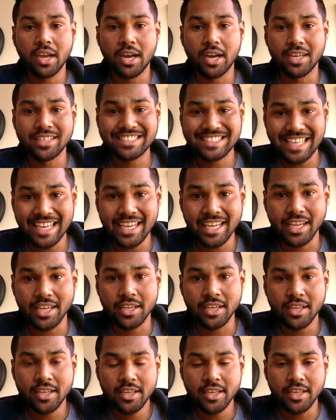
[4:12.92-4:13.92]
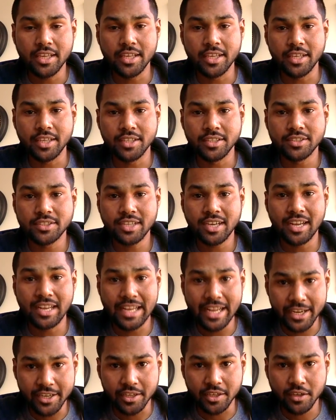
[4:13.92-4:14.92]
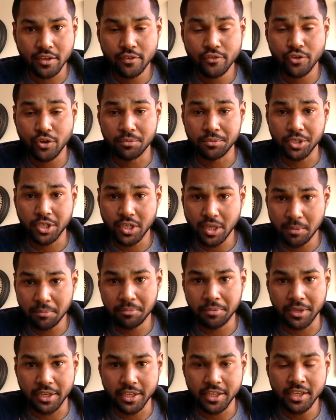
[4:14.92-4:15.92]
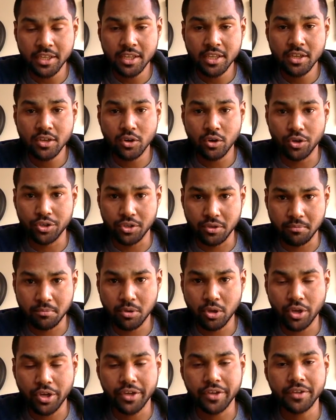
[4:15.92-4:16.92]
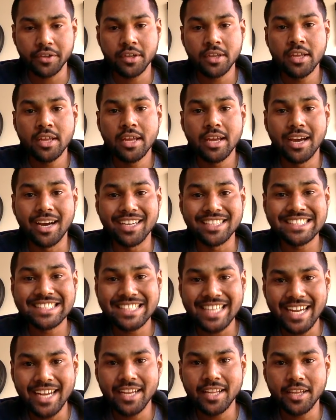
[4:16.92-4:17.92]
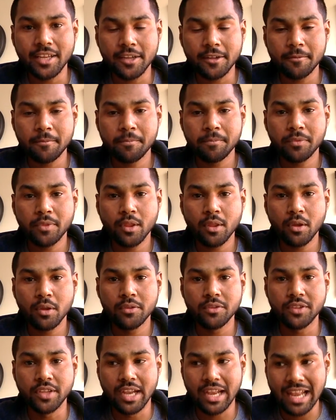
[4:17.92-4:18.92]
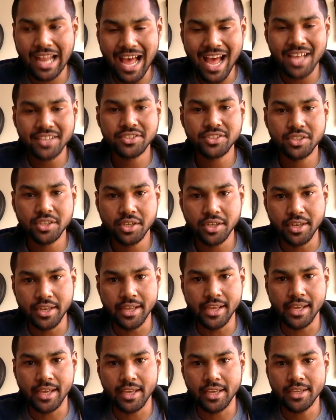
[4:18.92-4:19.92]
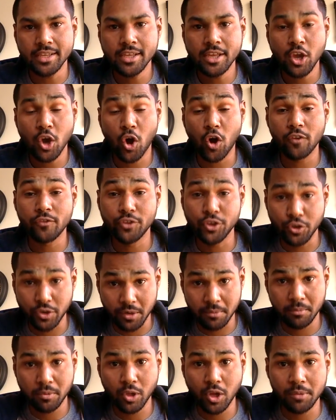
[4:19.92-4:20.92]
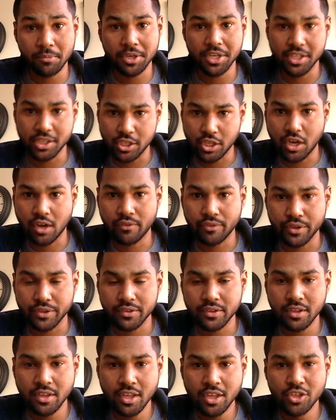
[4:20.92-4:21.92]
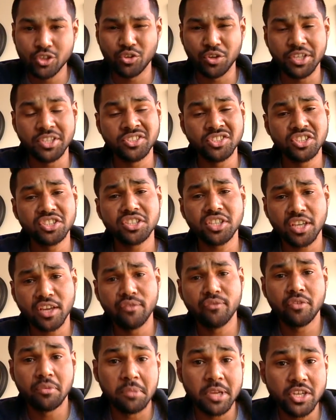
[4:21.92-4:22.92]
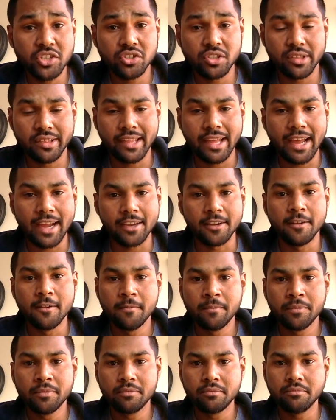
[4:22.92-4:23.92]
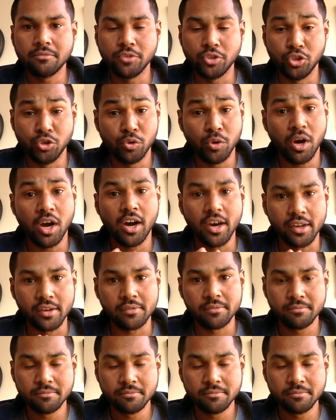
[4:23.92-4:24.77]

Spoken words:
Second is a letter from your company or your employer stating the last day of your employment in the office. So it is just a confirmation that you are